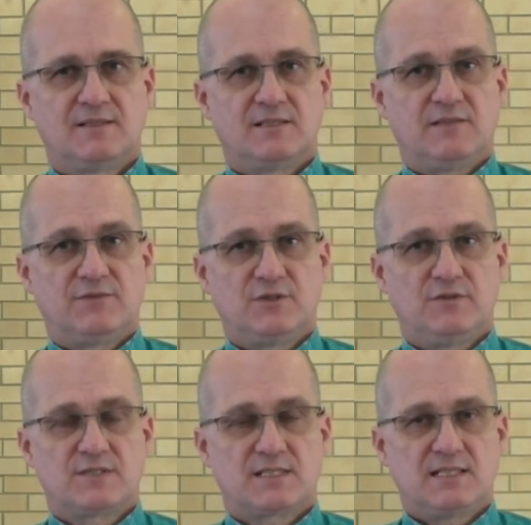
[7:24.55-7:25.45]
If
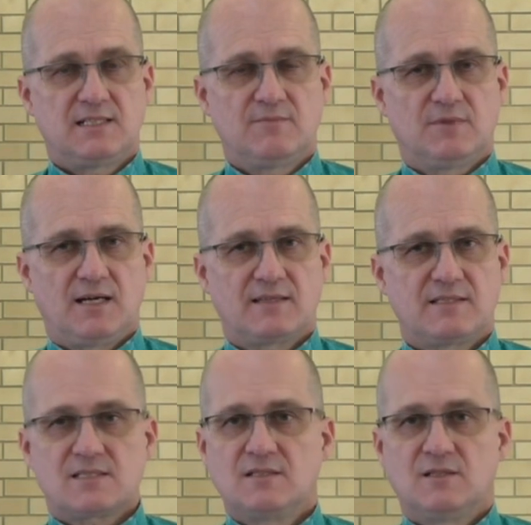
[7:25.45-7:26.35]
you've seen him like
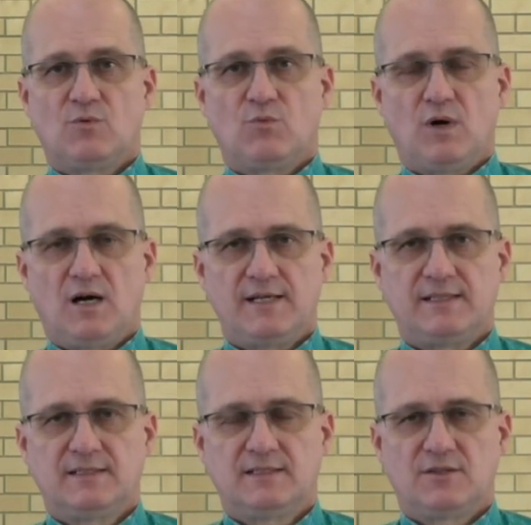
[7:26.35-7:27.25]
this, why
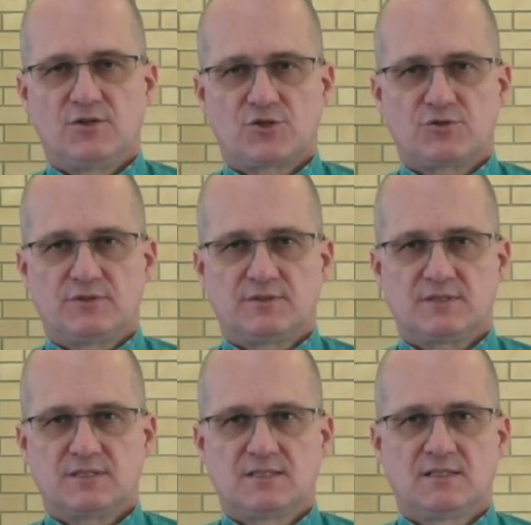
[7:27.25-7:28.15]
shouldn't
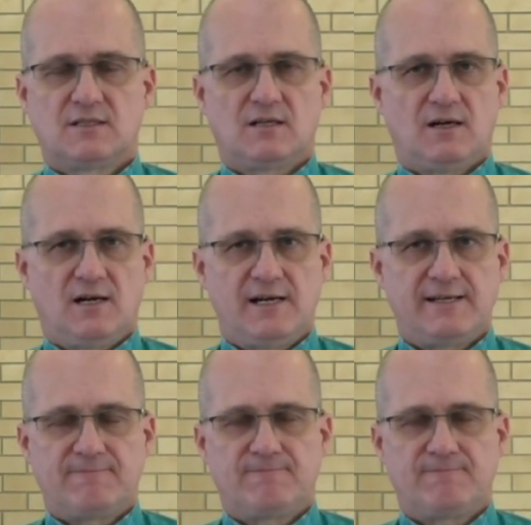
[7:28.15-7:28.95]
I?